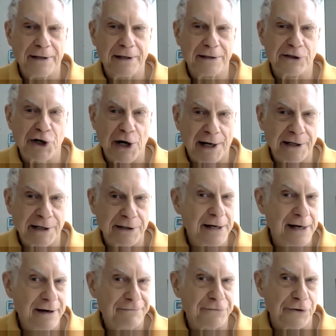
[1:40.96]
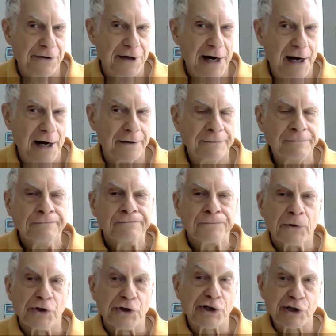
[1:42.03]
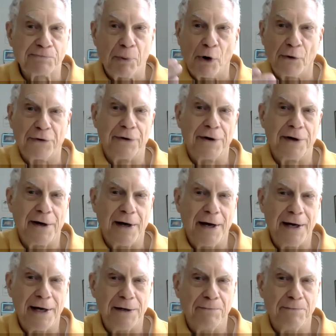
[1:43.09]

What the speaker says: check in after that. This is both a